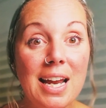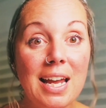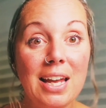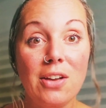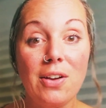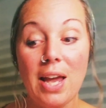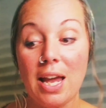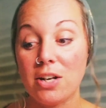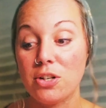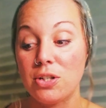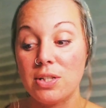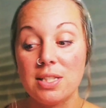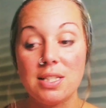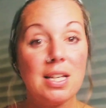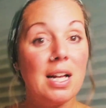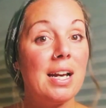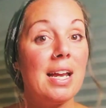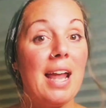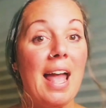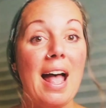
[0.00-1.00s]
You can't just
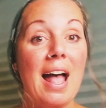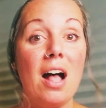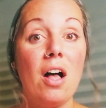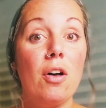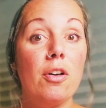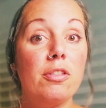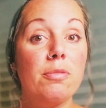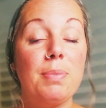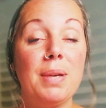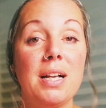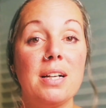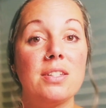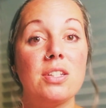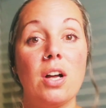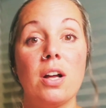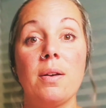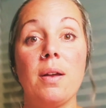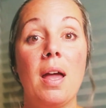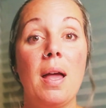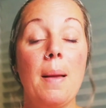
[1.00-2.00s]
study health, because
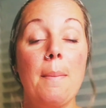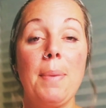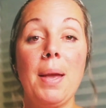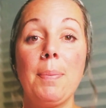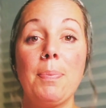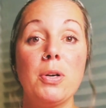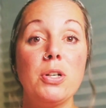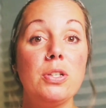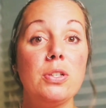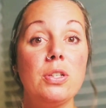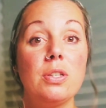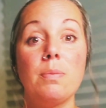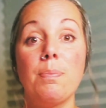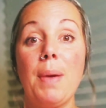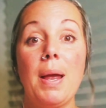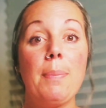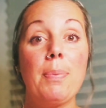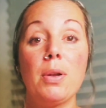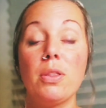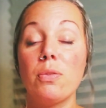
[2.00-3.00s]
on paper
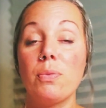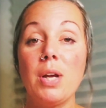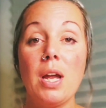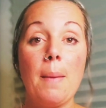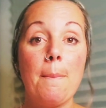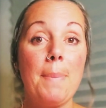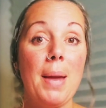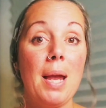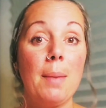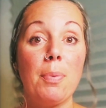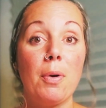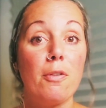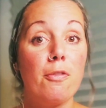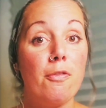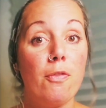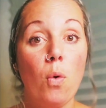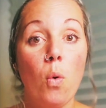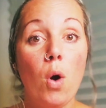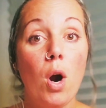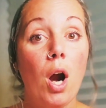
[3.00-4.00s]
three and paper
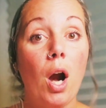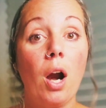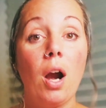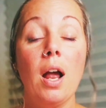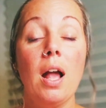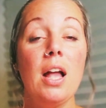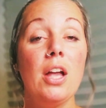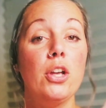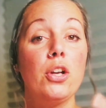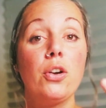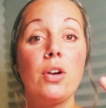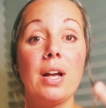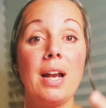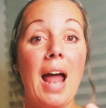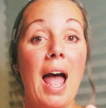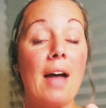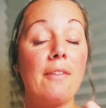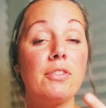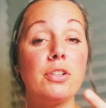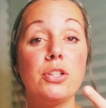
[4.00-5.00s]
four, you're going to
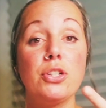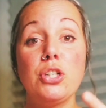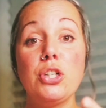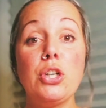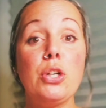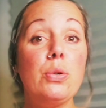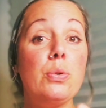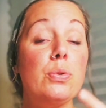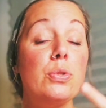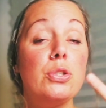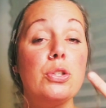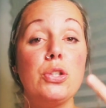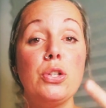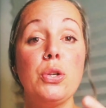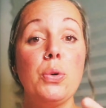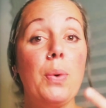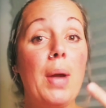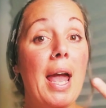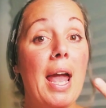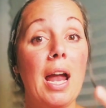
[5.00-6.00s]
have to choose
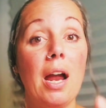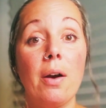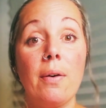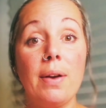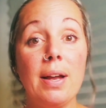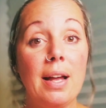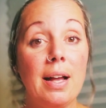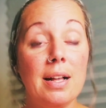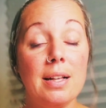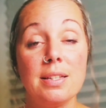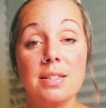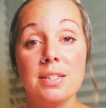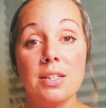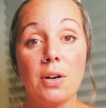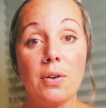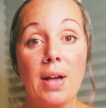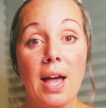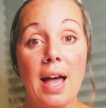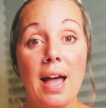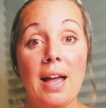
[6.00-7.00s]
two areas.
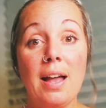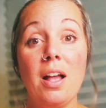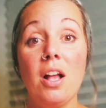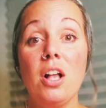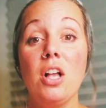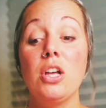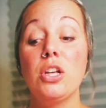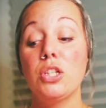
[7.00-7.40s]
Okay.